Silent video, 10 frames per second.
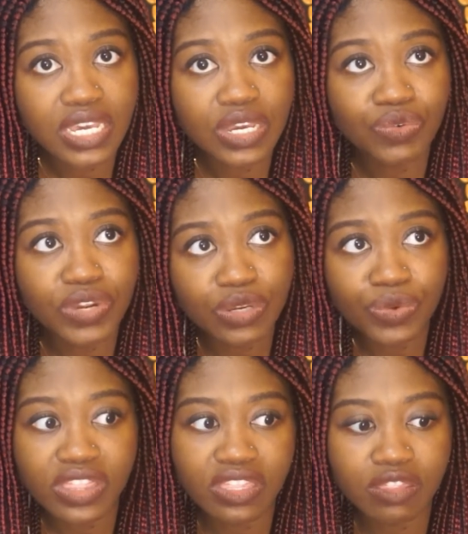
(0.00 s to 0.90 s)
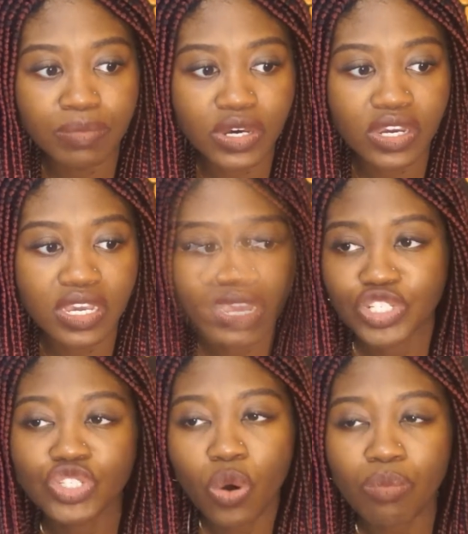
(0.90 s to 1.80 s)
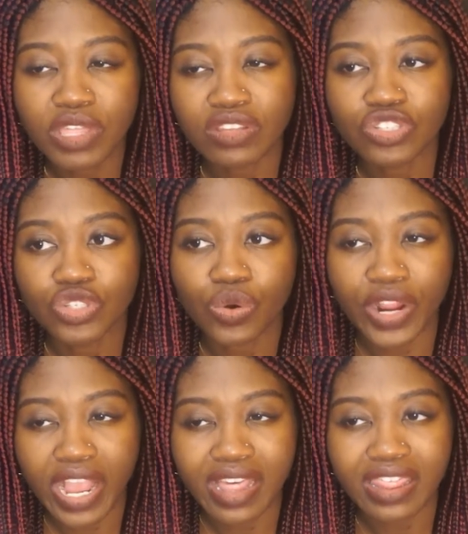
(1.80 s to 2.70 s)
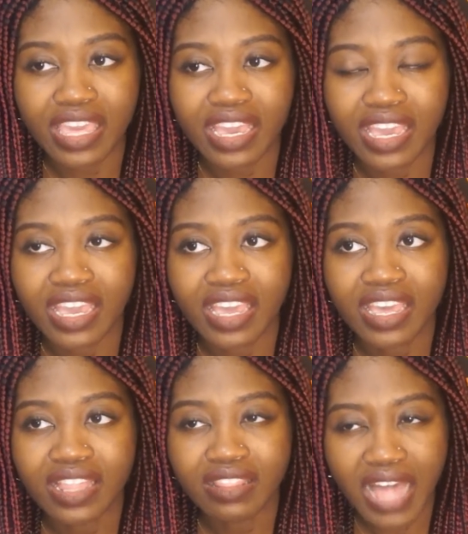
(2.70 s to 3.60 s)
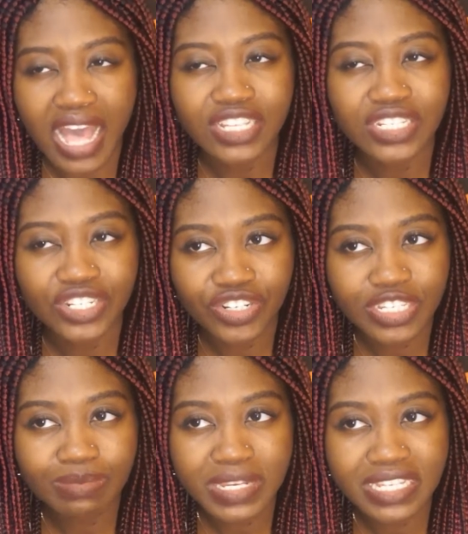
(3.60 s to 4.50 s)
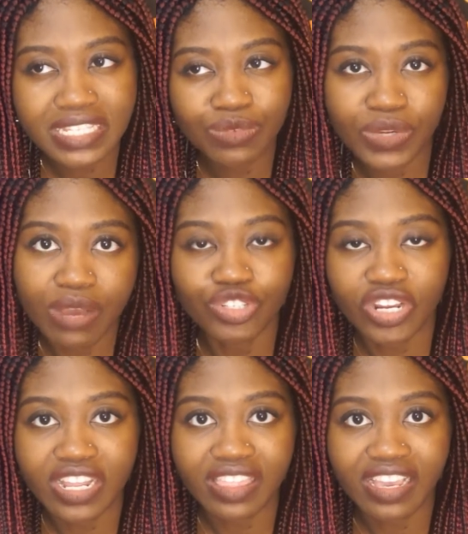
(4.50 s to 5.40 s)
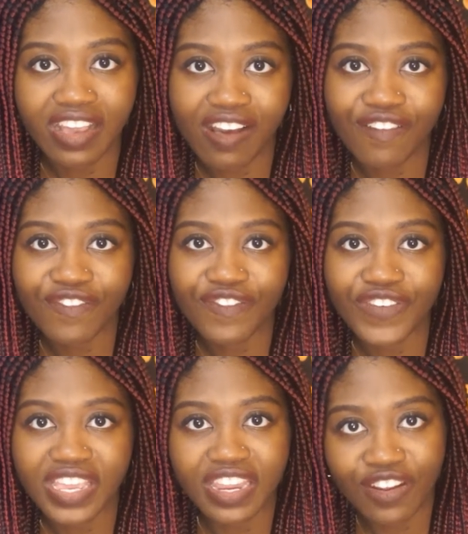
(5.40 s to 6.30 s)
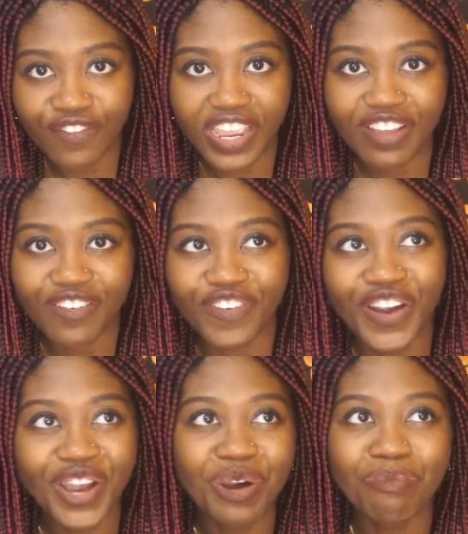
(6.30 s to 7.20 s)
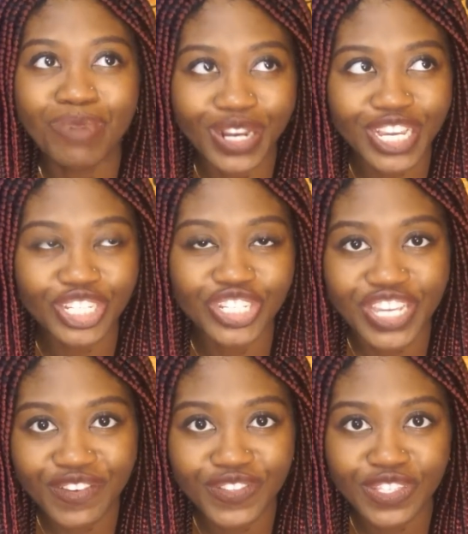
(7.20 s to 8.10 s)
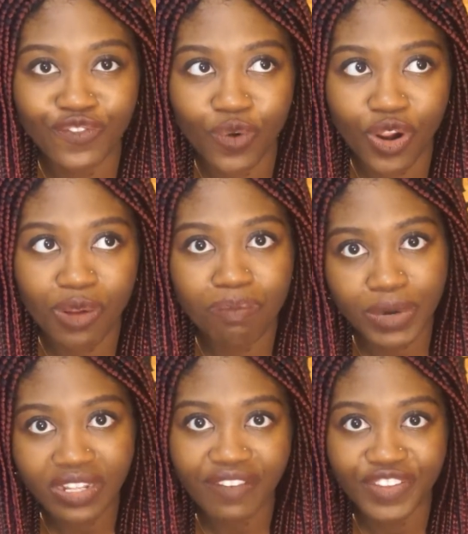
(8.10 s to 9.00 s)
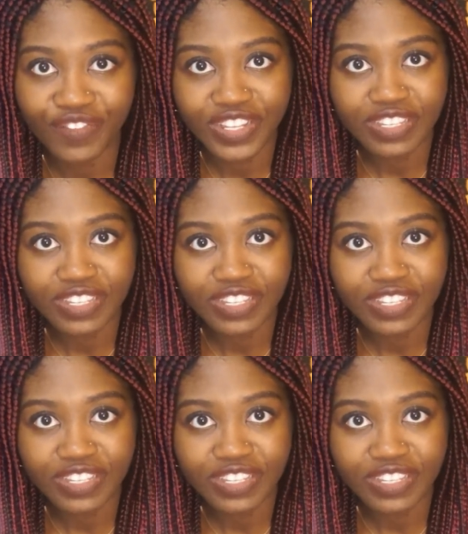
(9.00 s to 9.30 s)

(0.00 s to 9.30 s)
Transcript: written within the book. She told me this story, I think, last Christmas when I was trying to think of innovative bookish gifts for book-loving friends